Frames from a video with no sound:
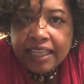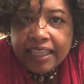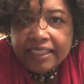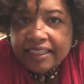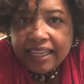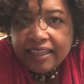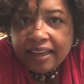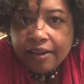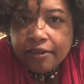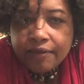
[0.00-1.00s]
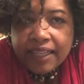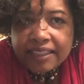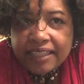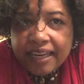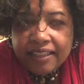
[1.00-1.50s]
They say, no,
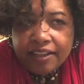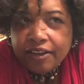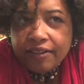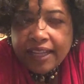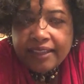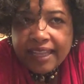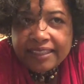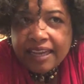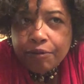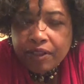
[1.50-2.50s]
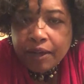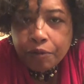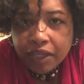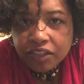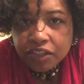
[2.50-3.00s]
that's not, that's not what they
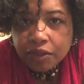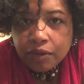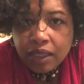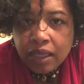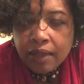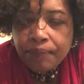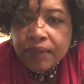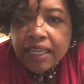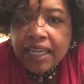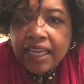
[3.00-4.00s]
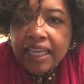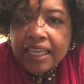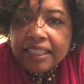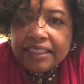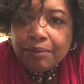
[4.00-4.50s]
want to do.
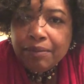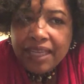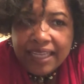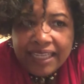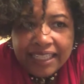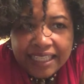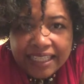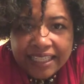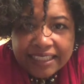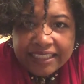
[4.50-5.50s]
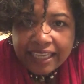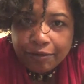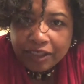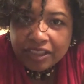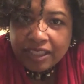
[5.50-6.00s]
Submitting is,
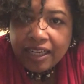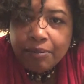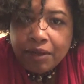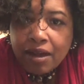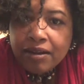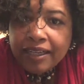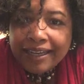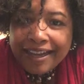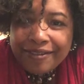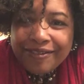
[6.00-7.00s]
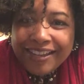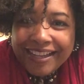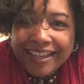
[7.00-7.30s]
can we shut up long enough